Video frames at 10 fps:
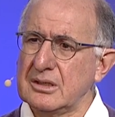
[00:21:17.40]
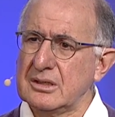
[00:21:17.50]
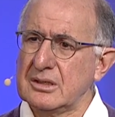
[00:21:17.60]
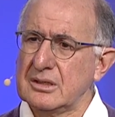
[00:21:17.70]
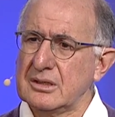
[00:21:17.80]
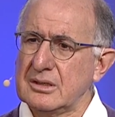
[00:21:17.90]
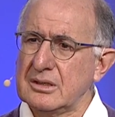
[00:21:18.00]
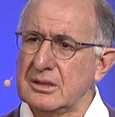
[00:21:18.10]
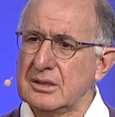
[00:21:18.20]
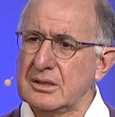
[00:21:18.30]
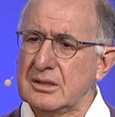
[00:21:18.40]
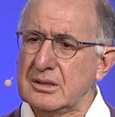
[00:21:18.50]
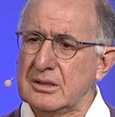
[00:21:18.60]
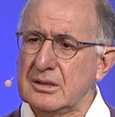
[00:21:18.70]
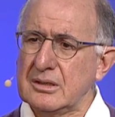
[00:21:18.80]

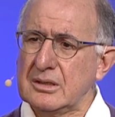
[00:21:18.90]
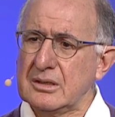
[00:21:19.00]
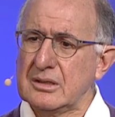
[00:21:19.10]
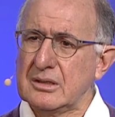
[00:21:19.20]
(no one is talking)